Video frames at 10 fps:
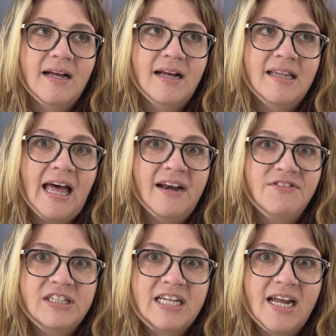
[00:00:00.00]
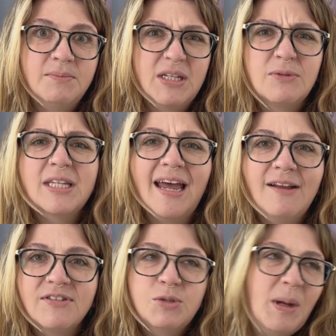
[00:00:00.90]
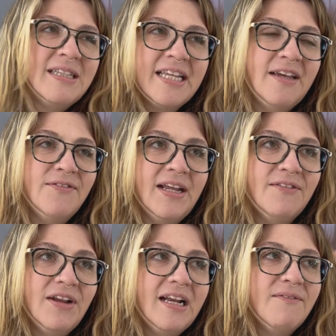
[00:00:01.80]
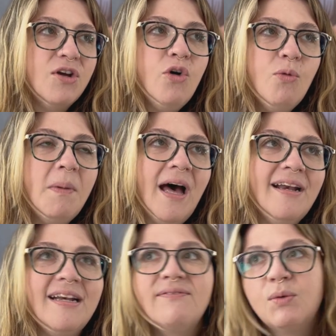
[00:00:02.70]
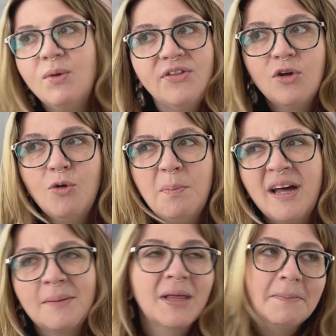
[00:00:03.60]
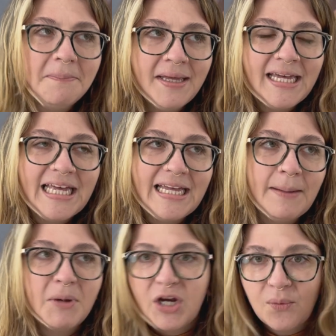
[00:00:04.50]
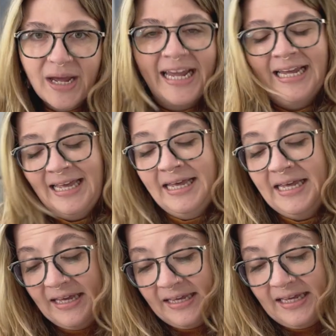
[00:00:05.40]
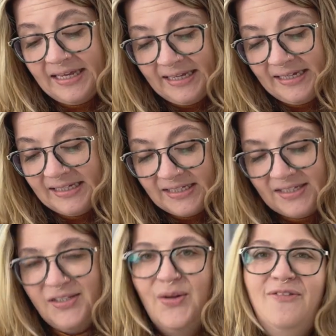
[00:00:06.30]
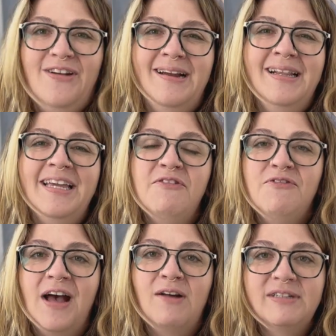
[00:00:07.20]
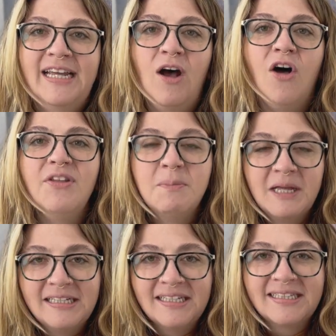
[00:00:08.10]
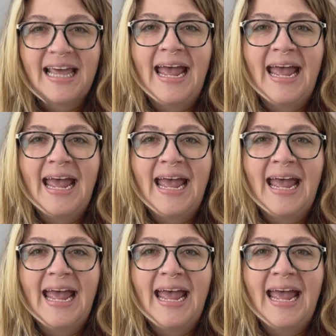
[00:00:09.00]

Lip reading: a lot of the times it was kind of expensive. And if I didn't have a coupon, and even with a coupon, I'm like, man, I'm going to wait. So I finally found it. All the places that